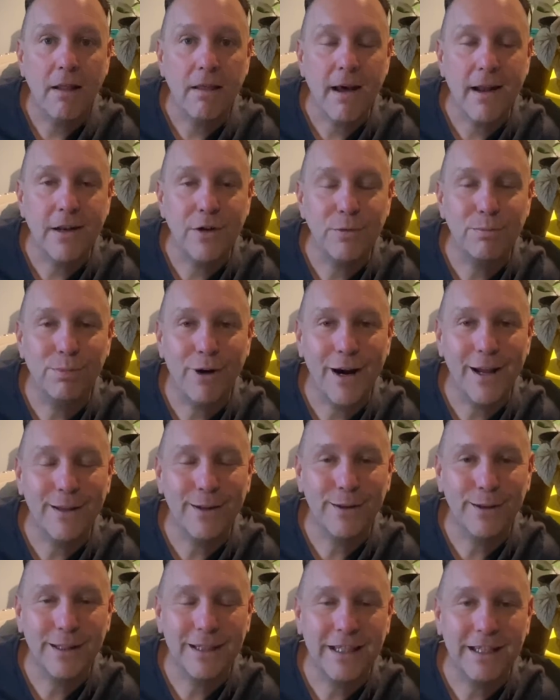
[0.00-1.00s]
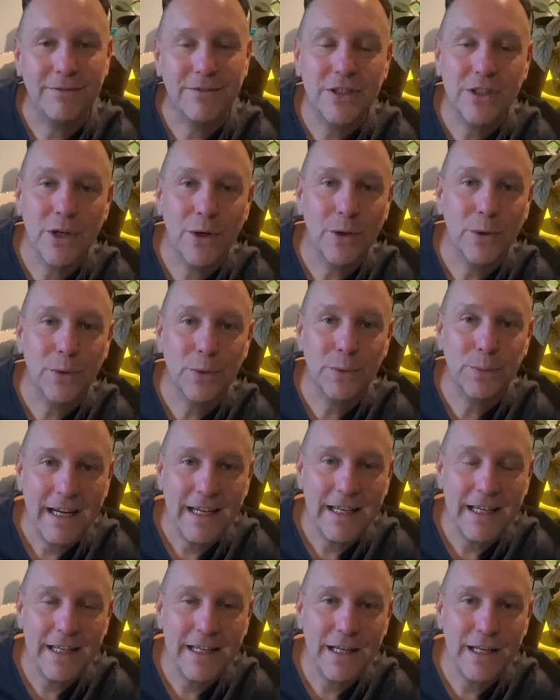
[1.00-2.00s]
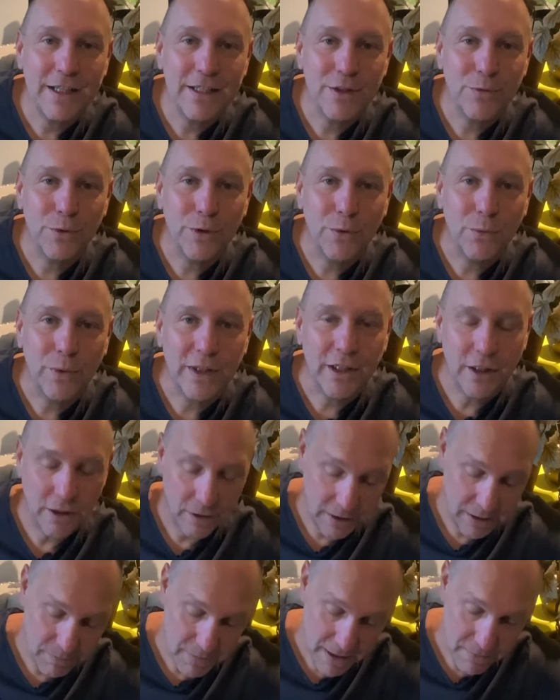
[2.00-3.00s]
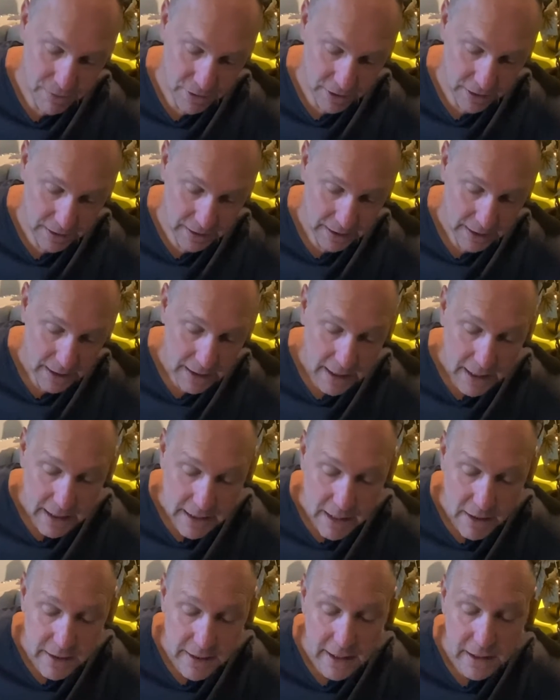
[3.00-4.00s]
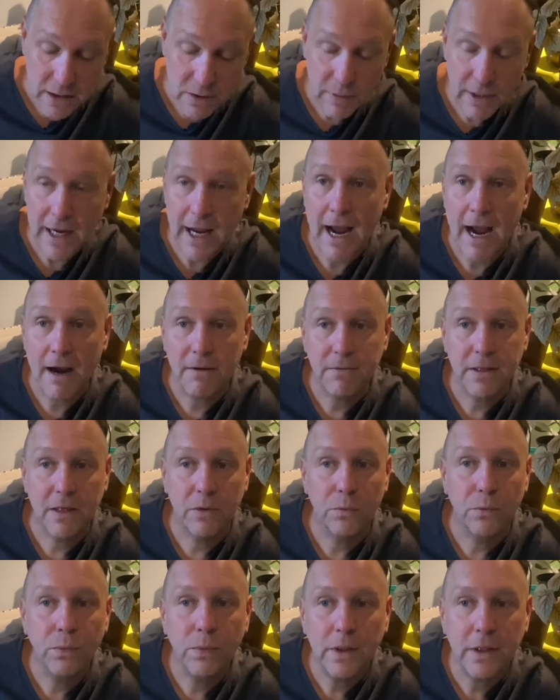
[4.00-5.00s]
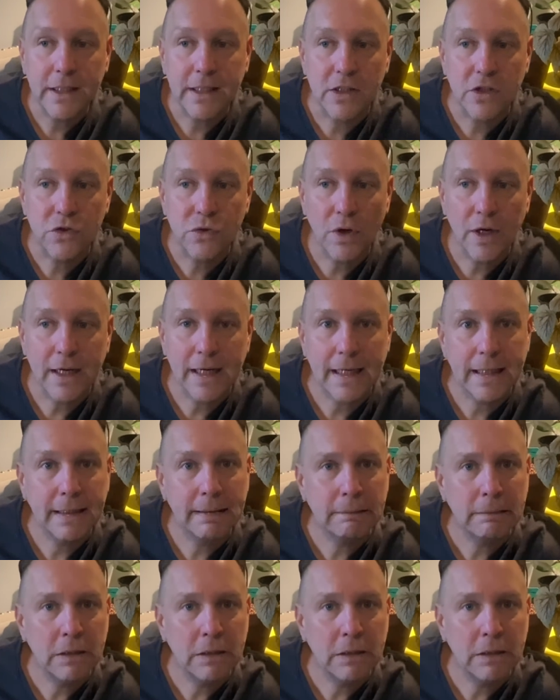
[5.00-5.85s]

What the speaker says: lot of new bright little leaves. So it's a real winner in my book. Now the next one I have that I really enjoy, and I didn't